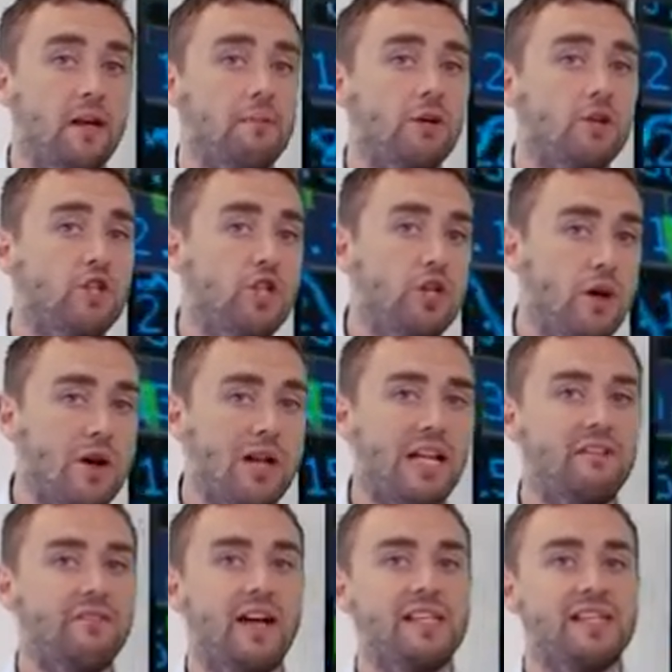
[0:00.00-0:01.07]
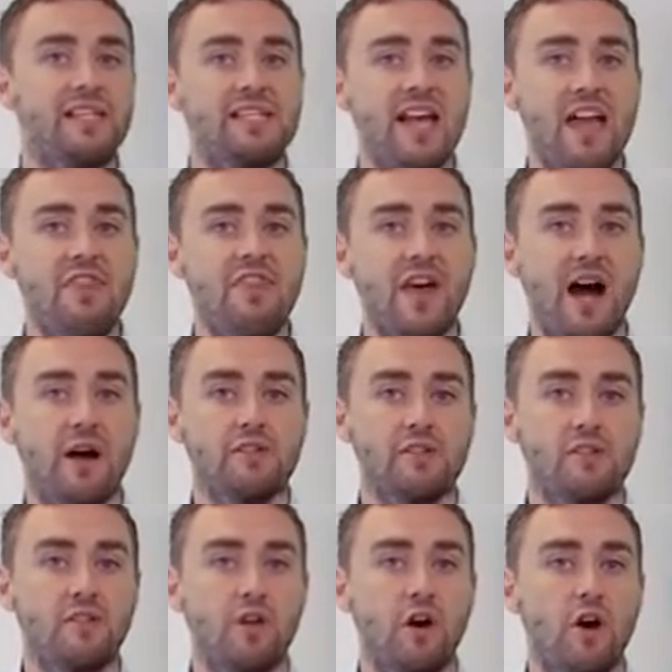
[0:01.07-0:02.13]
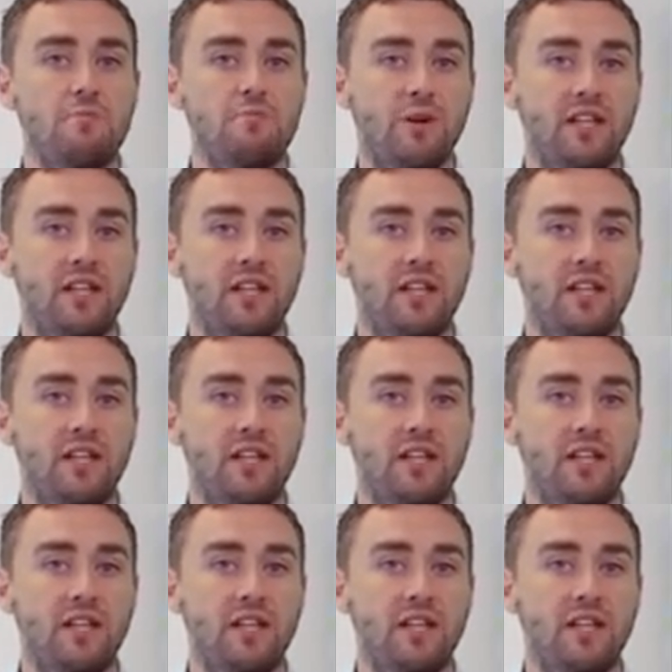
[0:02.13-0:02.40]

because you only invested $10,000 of your own